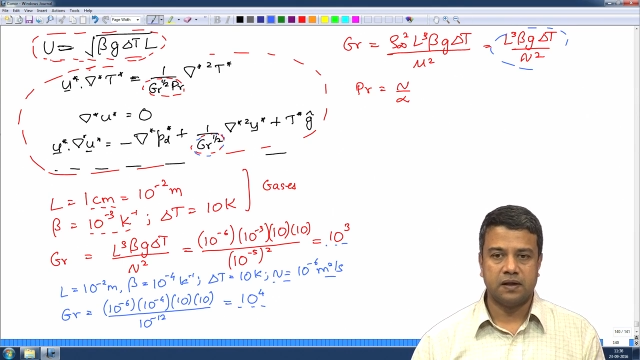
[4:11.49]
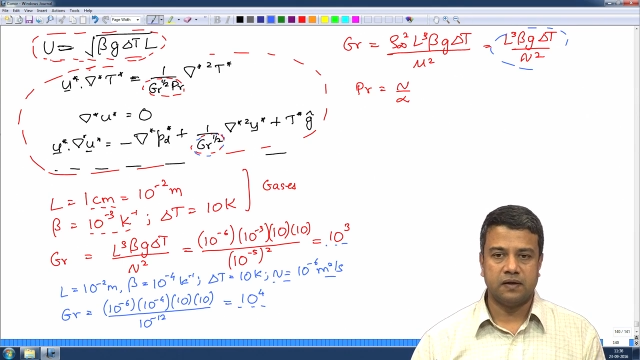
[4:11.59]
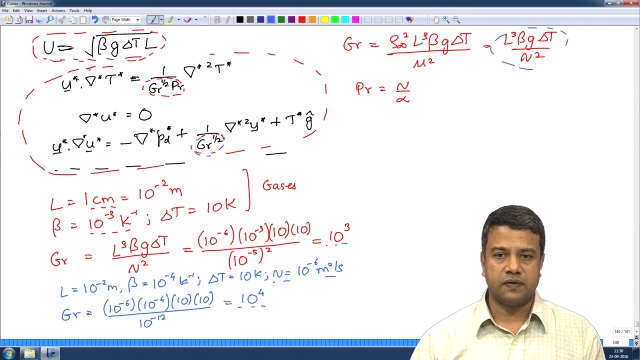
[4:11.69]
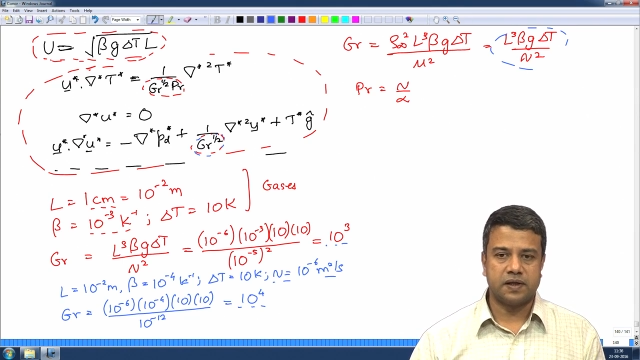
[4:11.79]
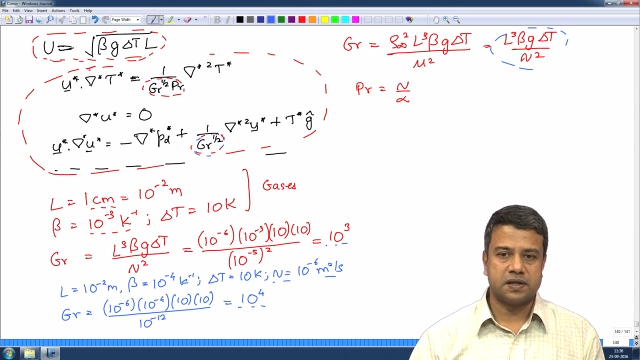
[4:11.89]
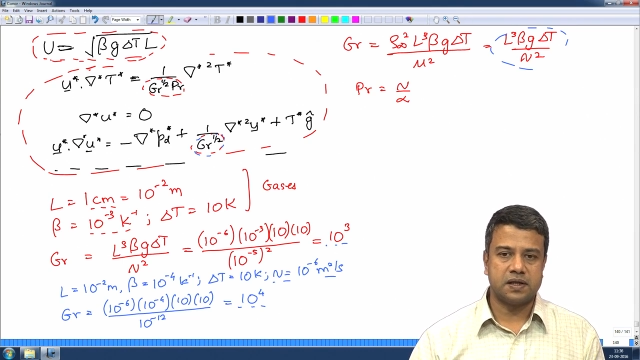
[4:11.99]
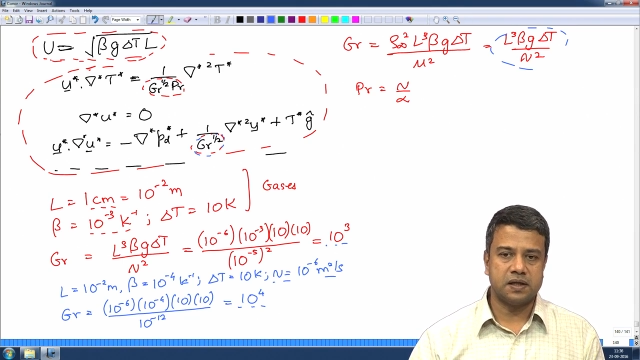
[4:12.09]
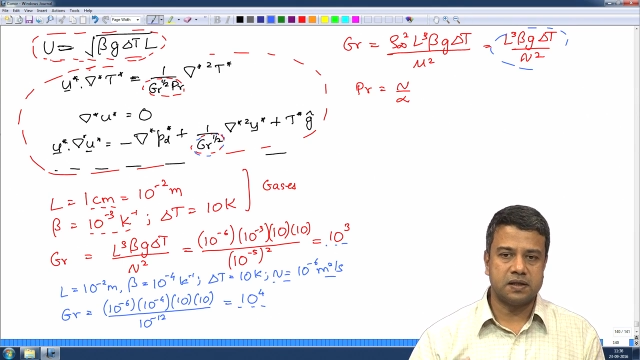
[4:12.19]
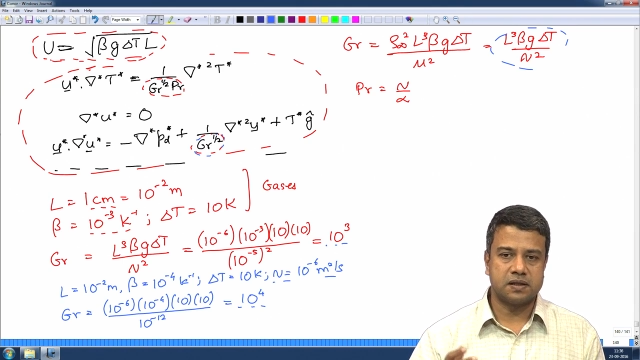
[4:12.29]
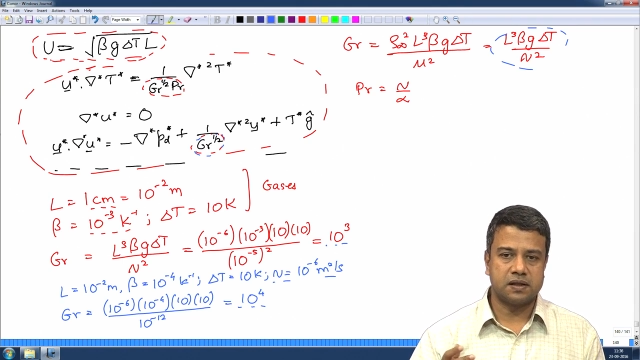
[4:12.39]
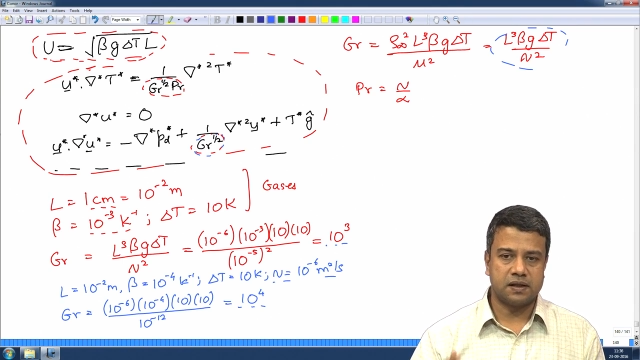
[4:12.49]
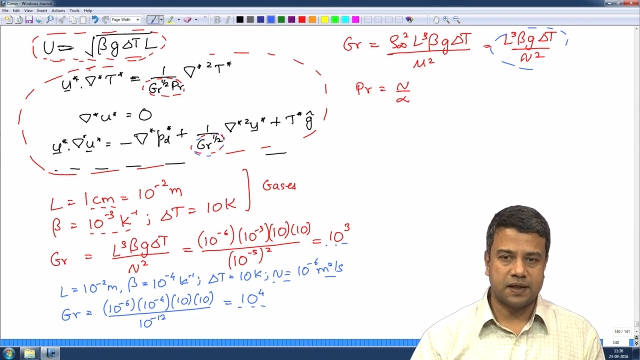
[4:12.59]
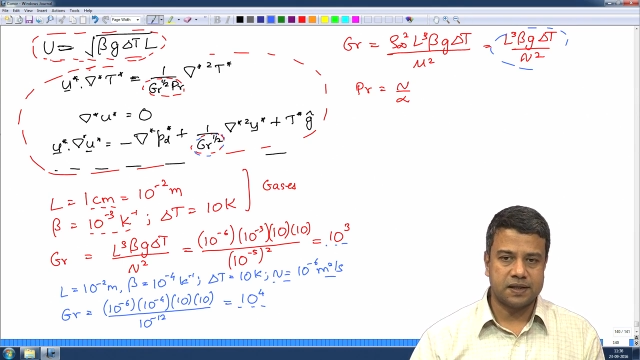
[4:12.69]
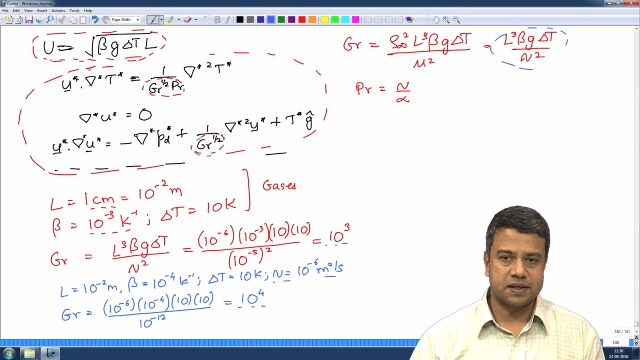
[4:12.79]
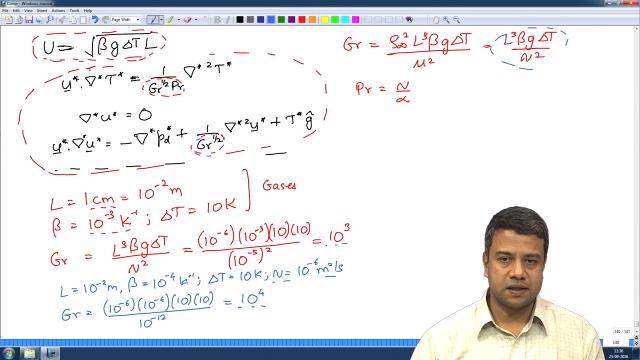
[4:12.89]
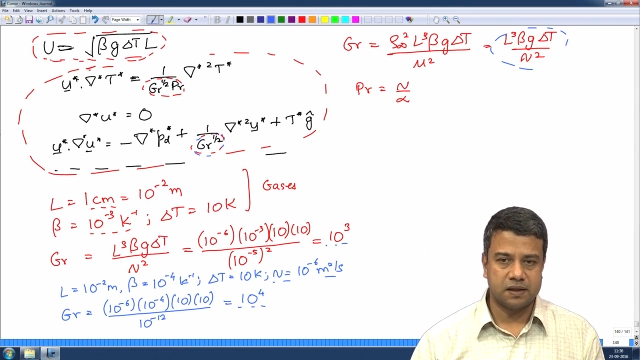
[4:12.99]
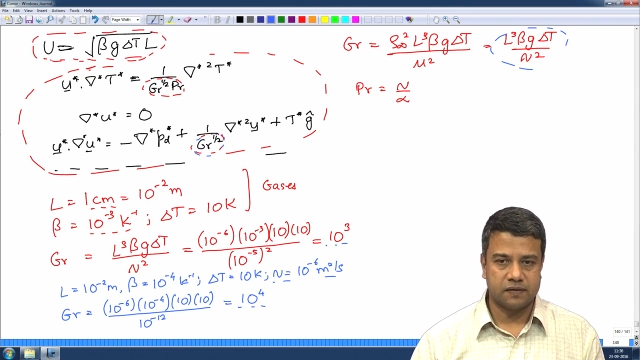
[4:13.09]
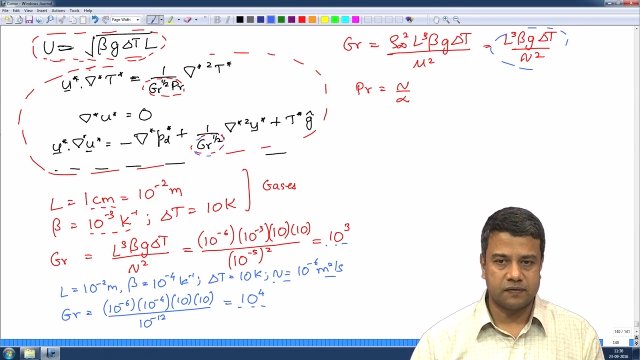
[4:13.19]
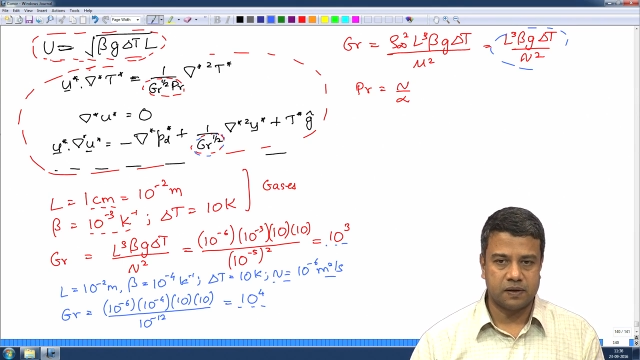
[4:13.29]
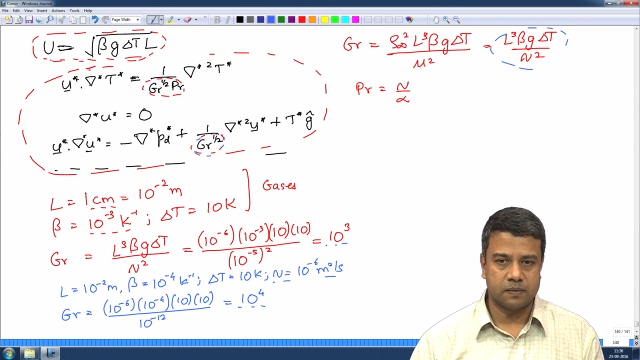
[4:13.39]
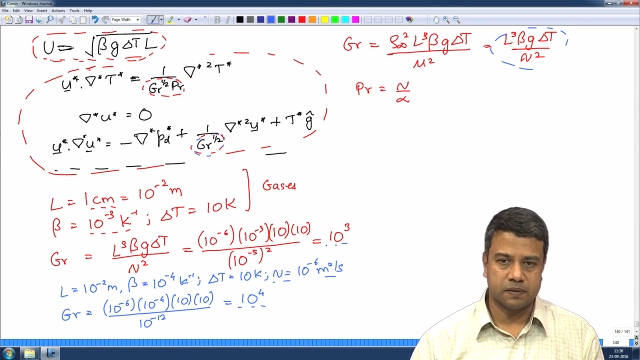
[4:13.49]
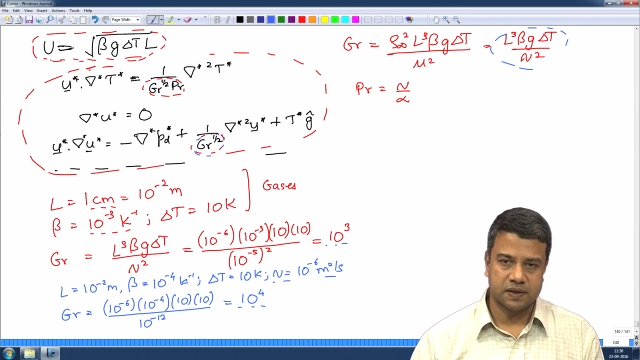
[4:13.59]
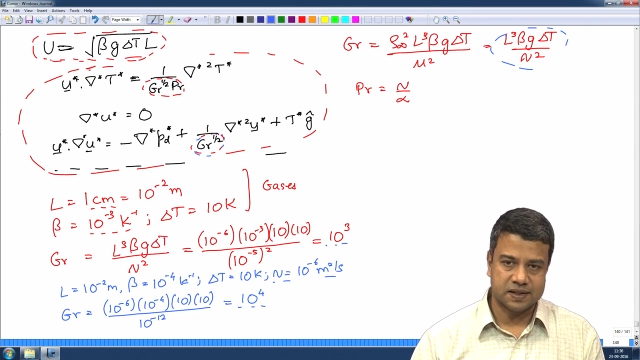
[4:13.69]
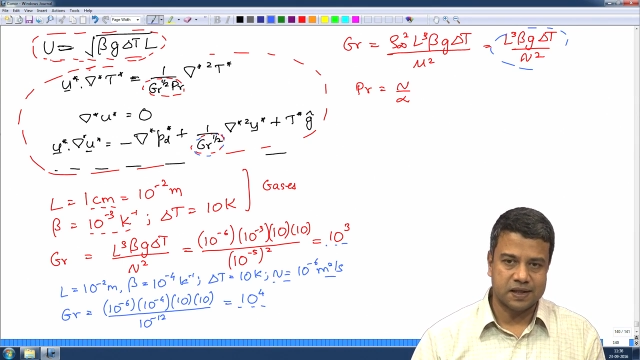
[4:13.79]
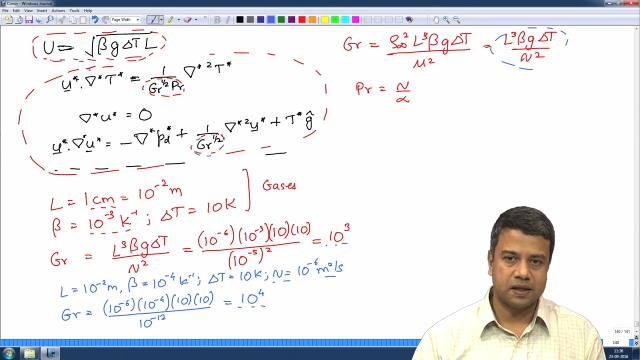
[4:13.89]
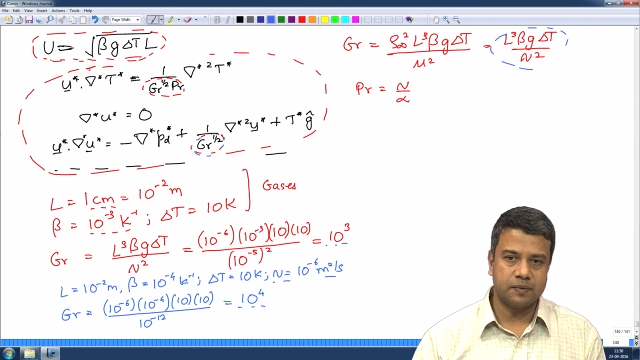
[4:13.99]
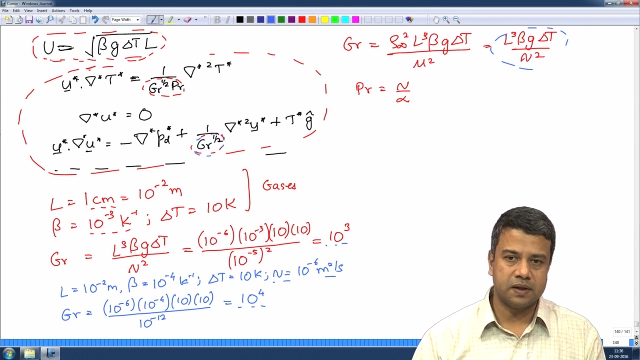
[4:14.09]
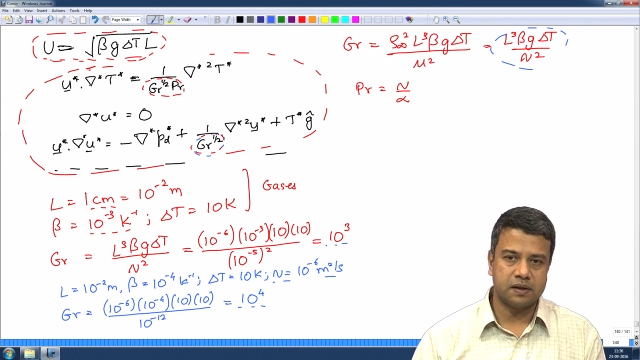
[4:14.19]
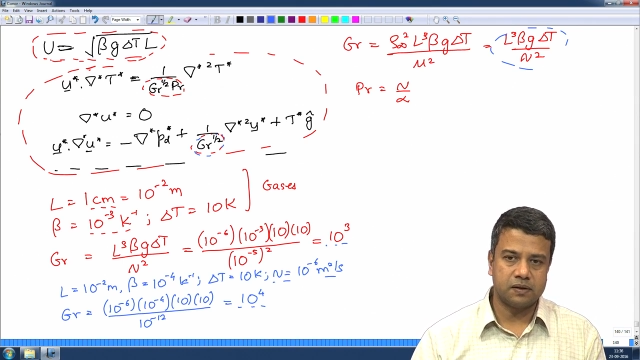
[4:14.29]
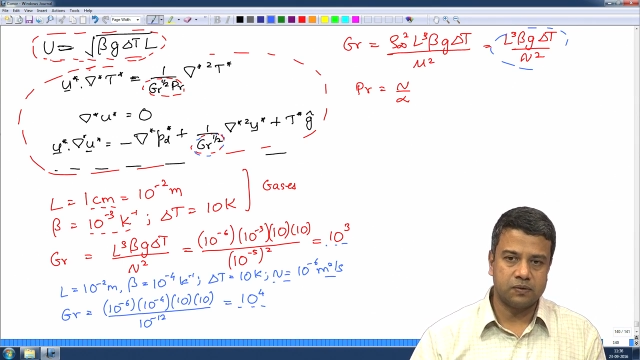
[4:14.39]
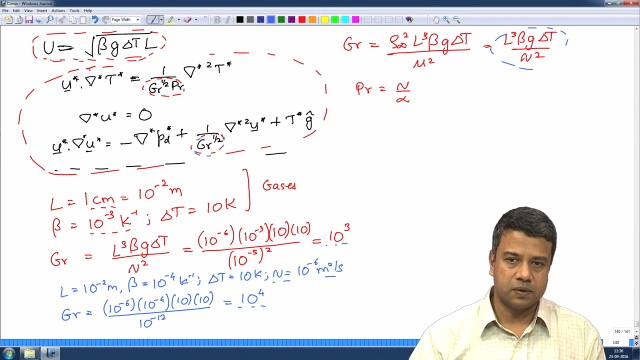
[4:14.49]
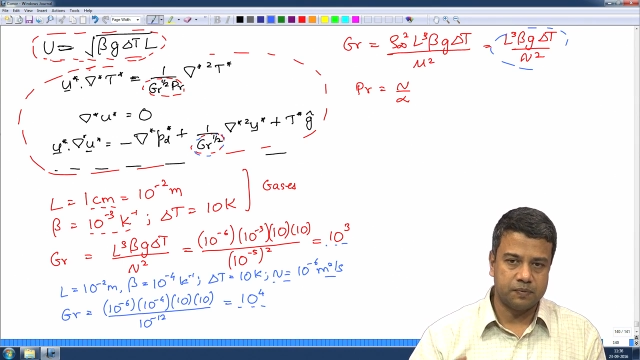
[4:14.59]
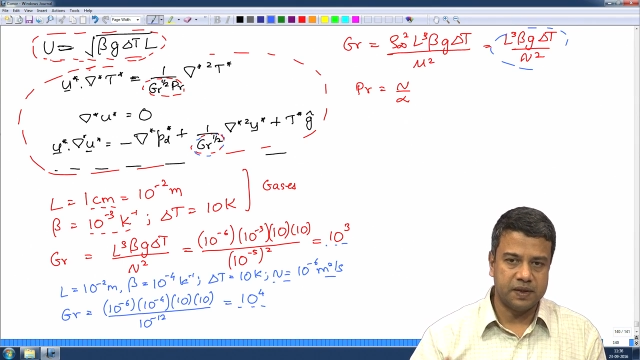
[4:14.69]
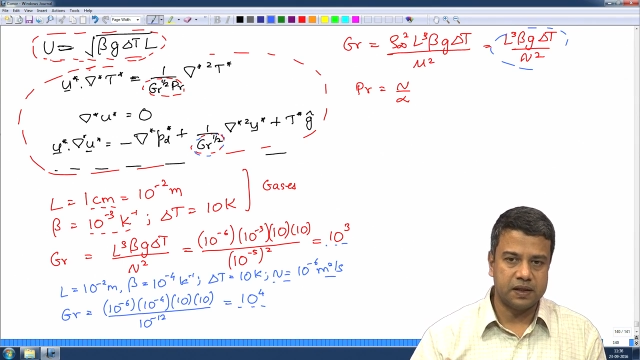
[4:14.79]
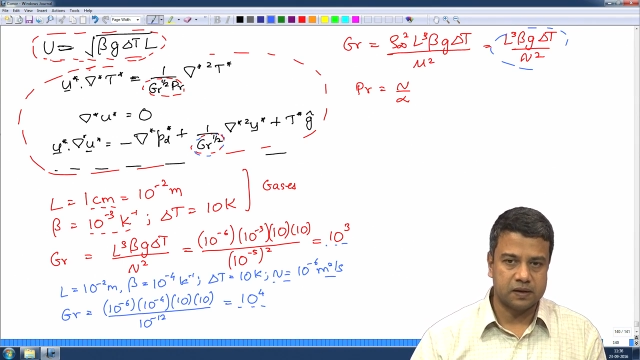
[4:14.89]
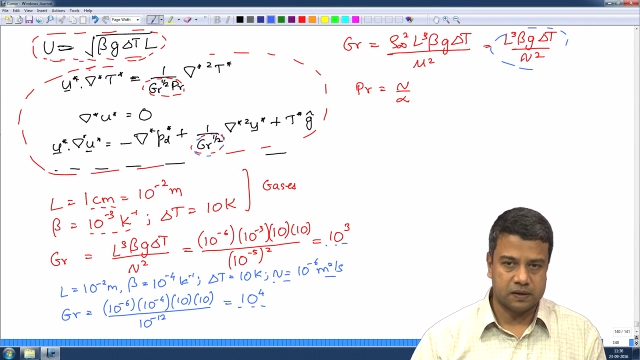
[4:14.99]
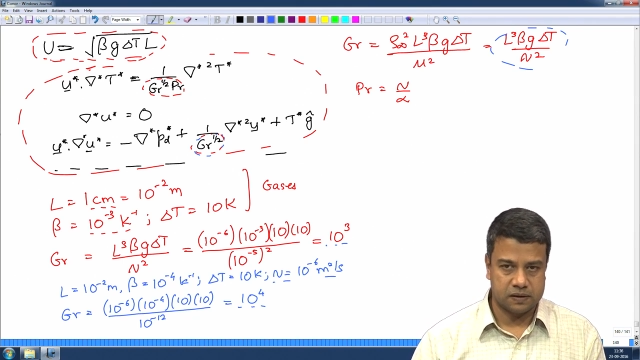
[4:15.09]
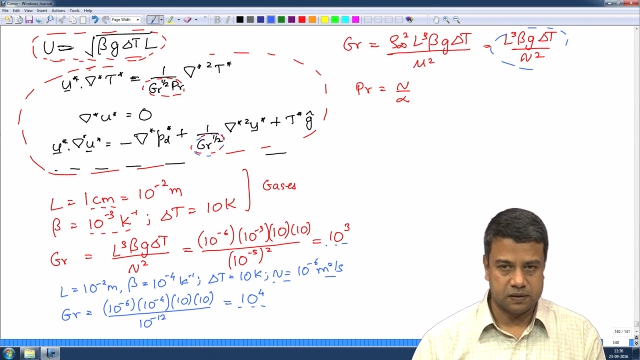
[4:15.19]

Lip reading: If I change the length scale from a centimeter to a meter,